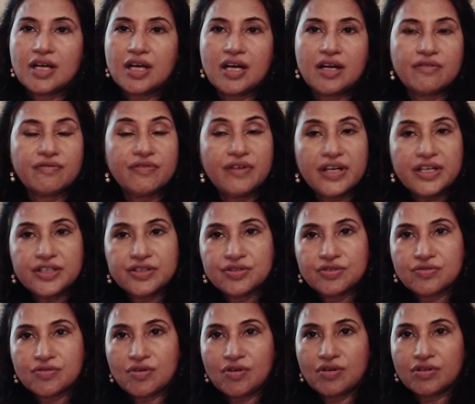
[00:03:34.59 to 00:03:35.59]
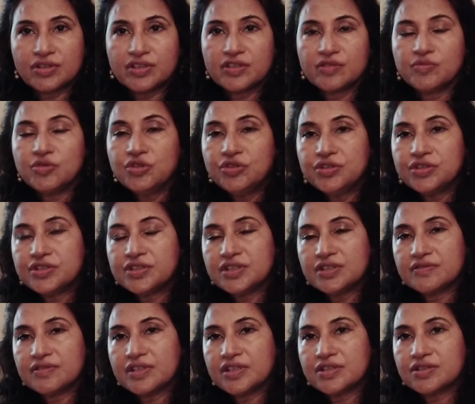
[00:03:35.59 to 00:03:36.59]
are very strong, the immunity
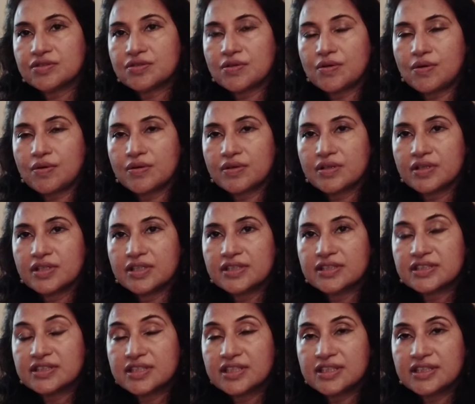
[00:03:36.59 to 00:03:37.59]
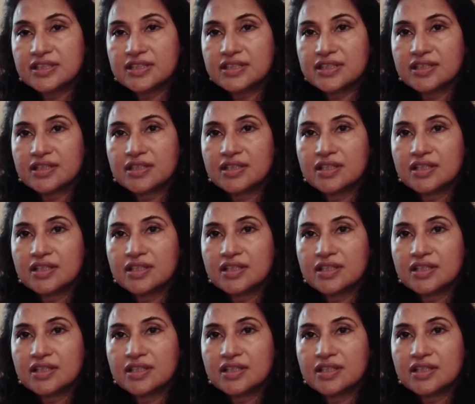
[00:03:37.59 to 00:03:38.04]
is very strong. Still,